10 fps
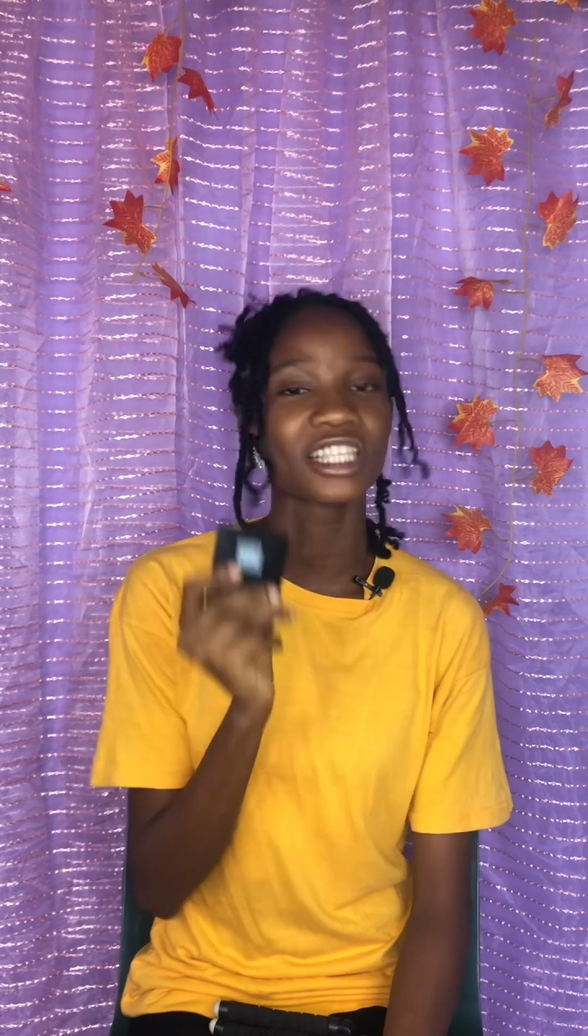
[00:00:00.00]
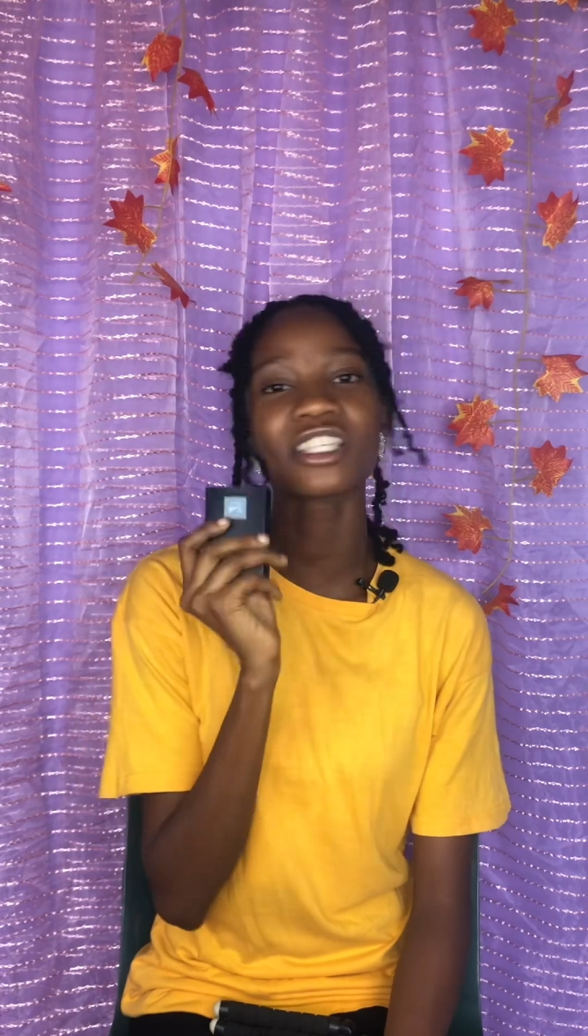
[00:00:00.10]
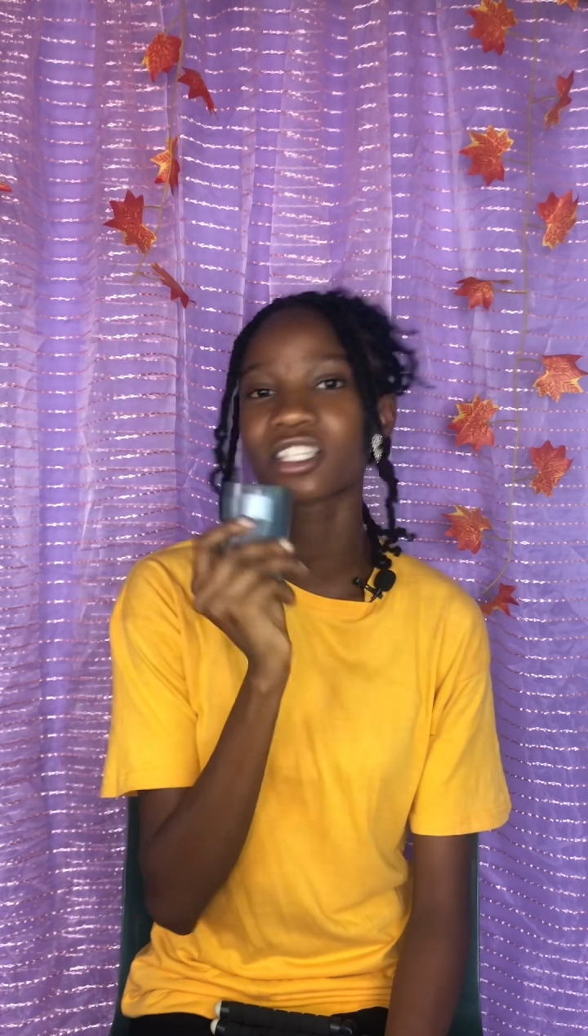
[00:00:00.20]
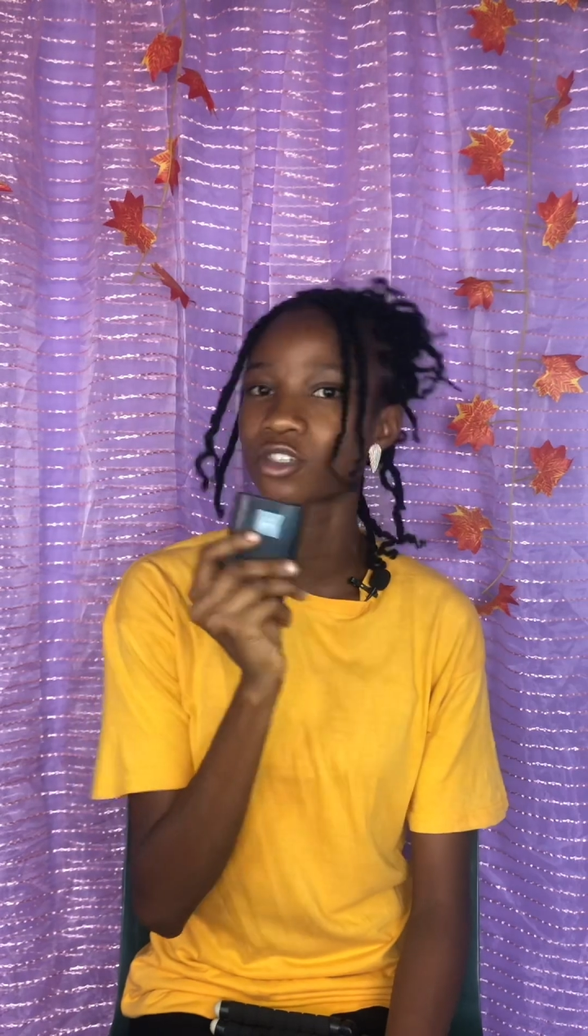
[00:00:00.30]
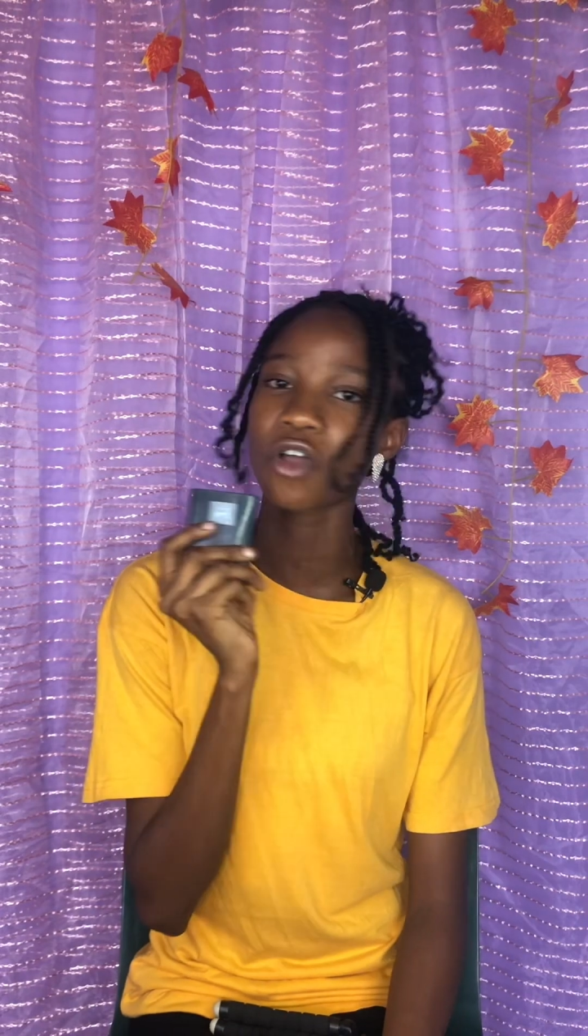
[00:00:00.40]

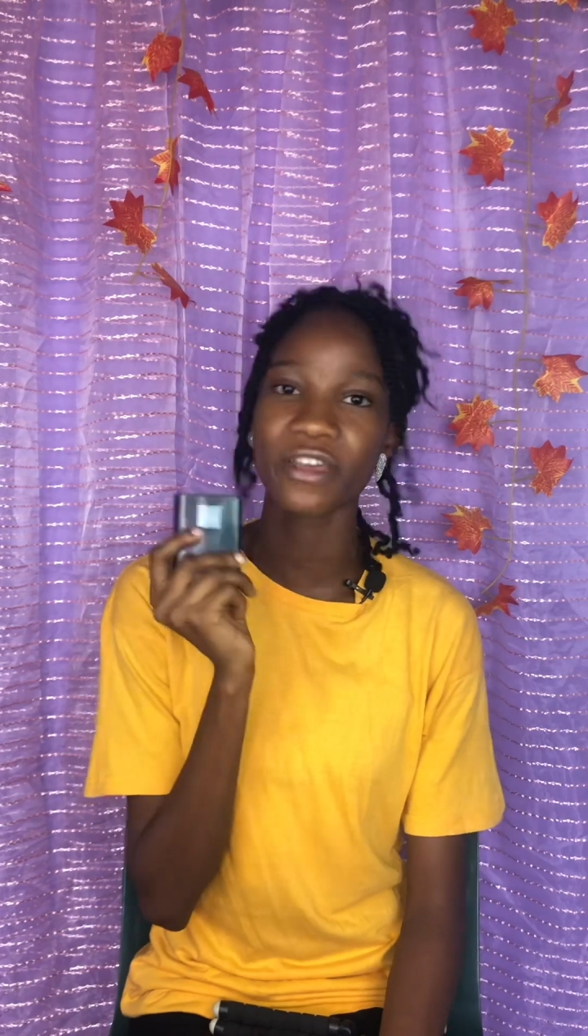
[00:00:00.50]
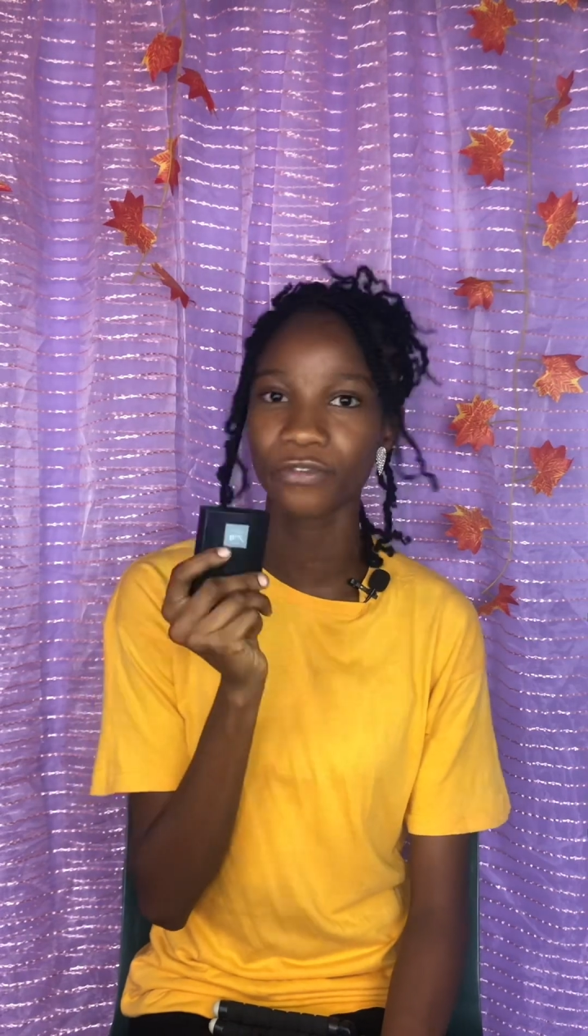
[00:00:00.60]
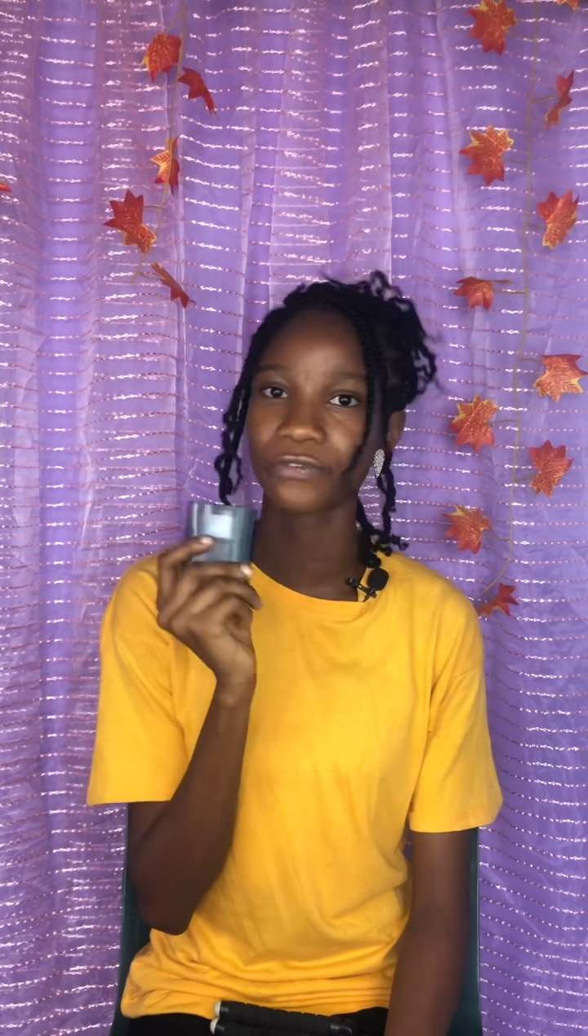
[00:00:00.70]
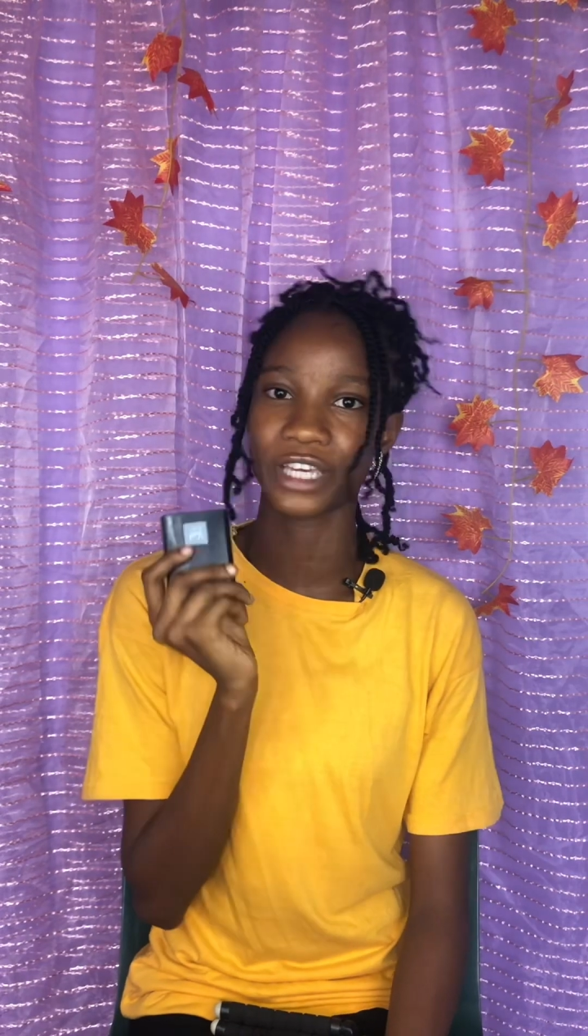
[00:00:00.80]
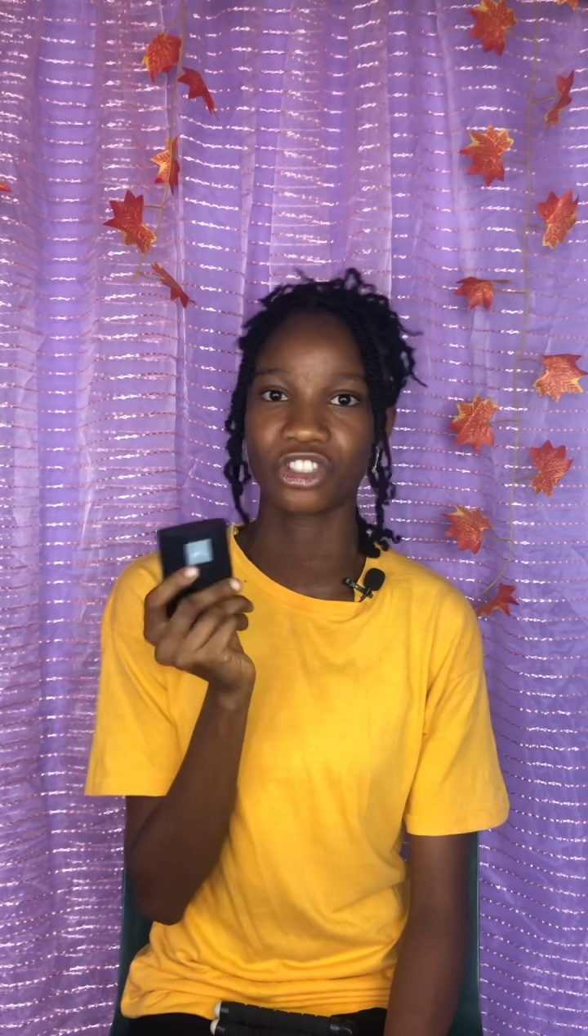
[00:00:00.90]
this is not even
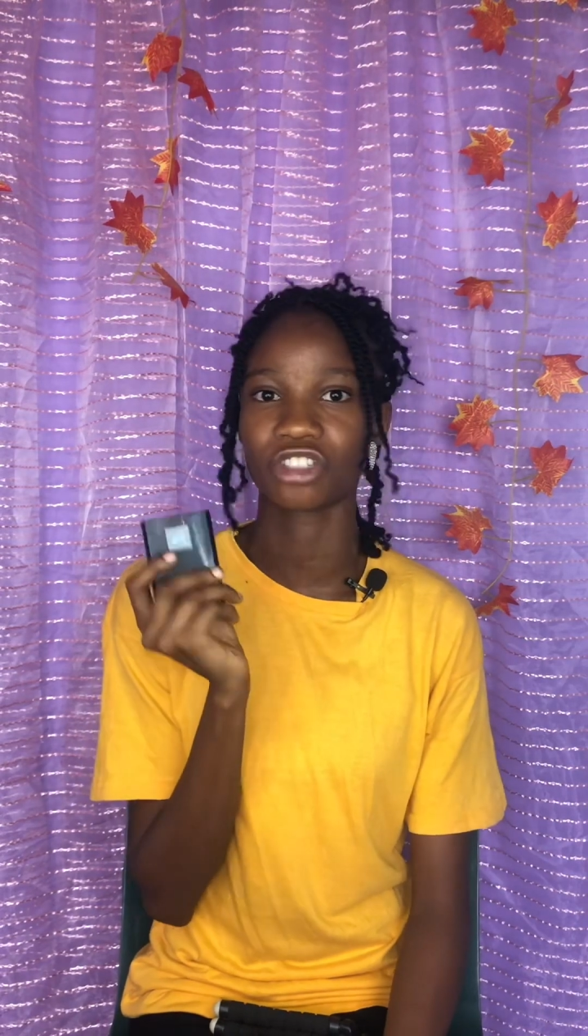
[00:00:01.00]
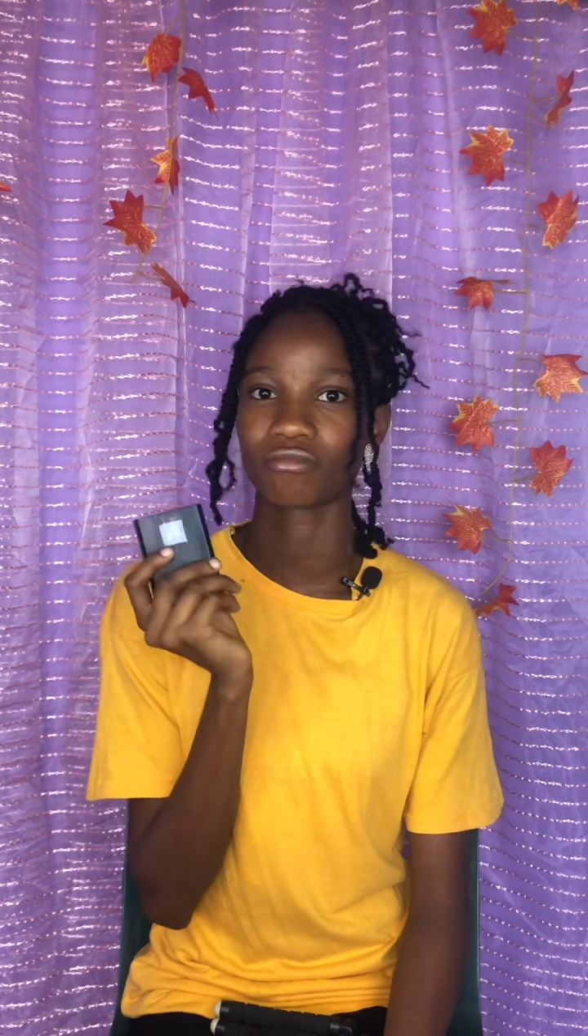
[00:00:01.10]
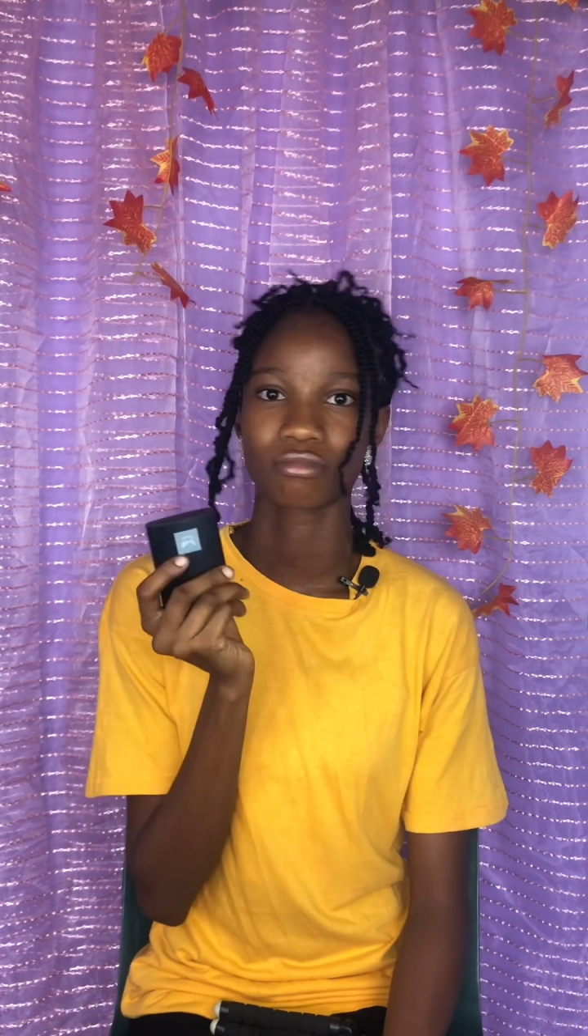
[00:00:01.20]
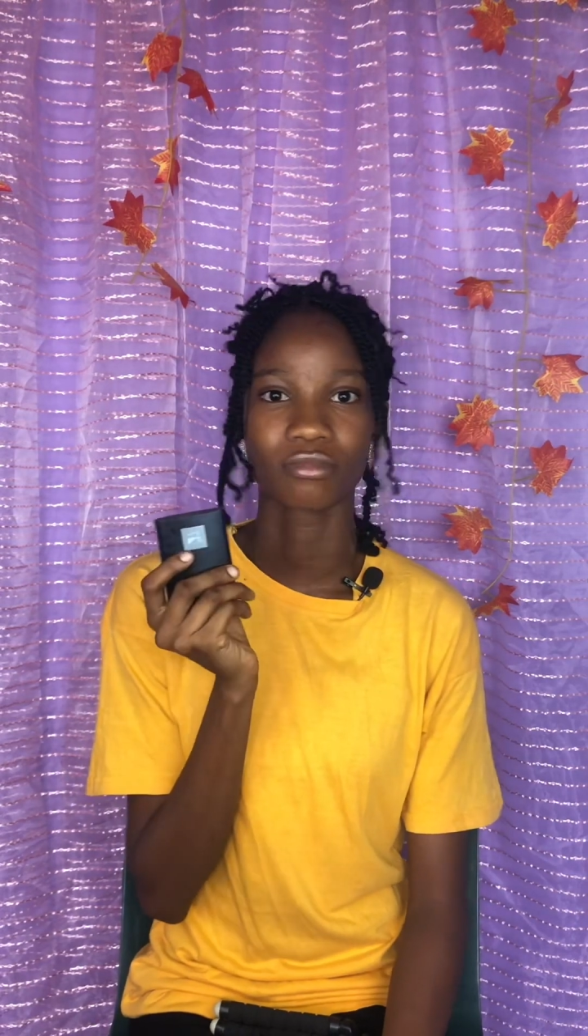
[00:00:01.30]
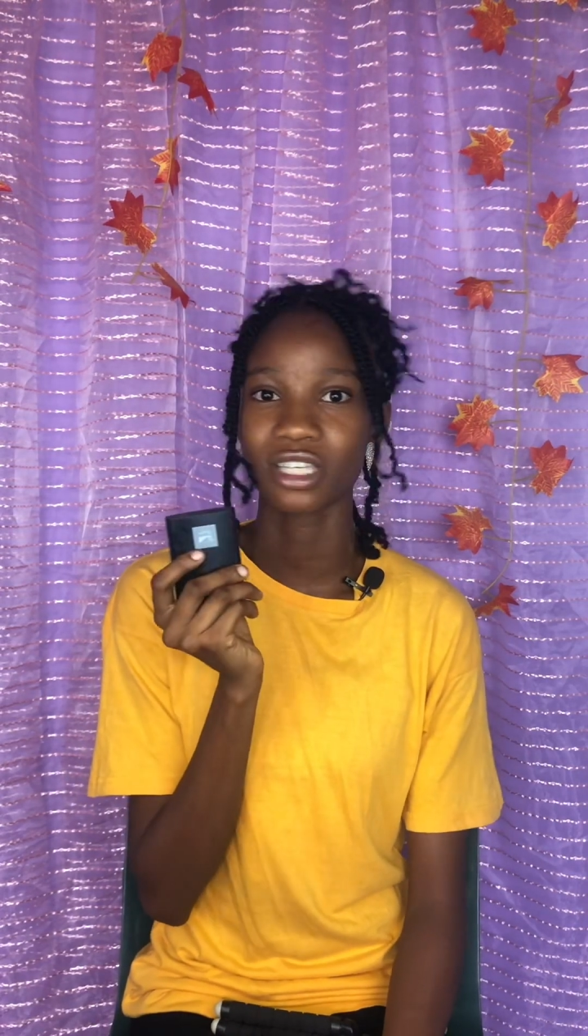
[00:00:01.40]

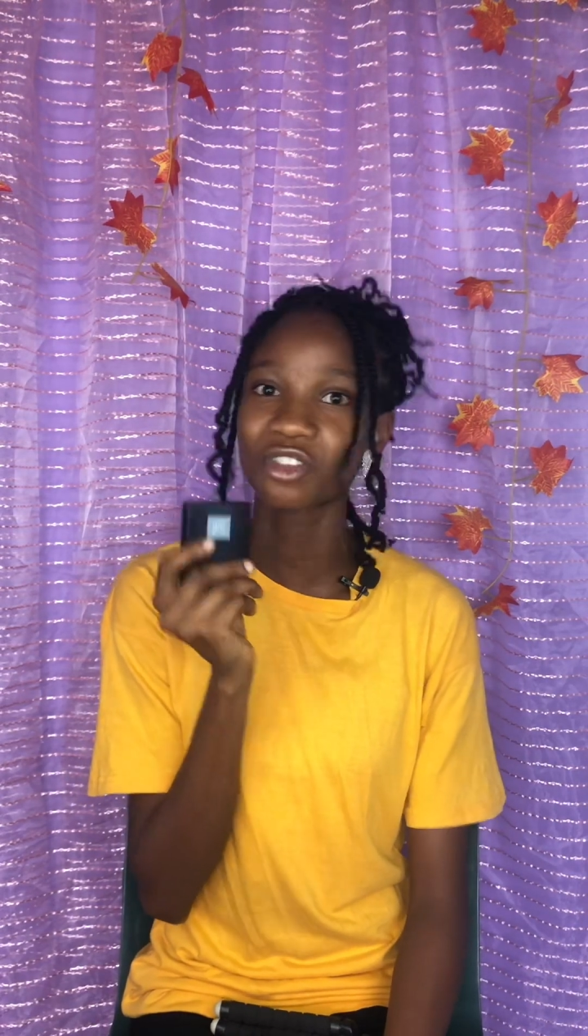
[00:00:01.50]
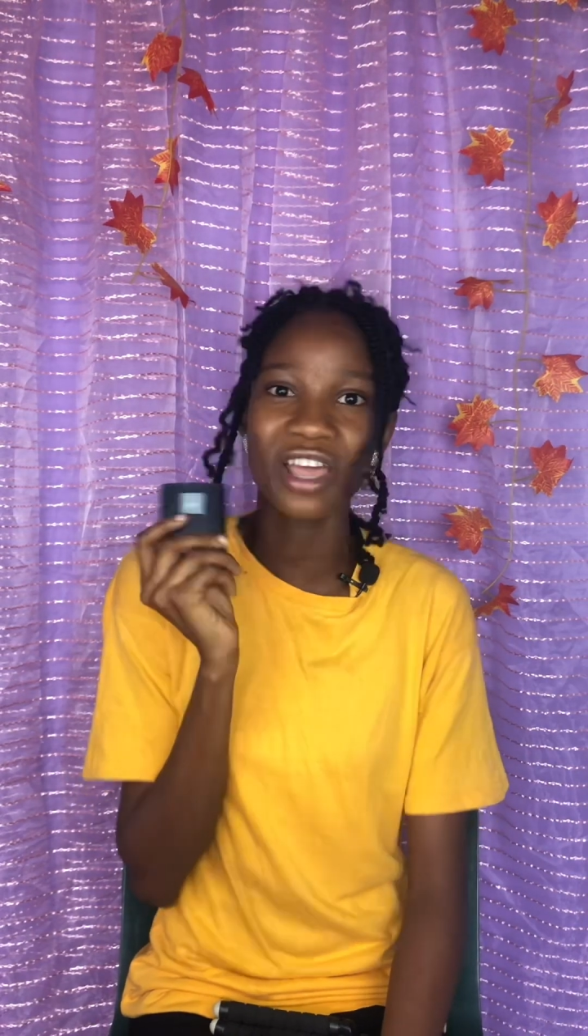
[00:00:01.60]
beijing it's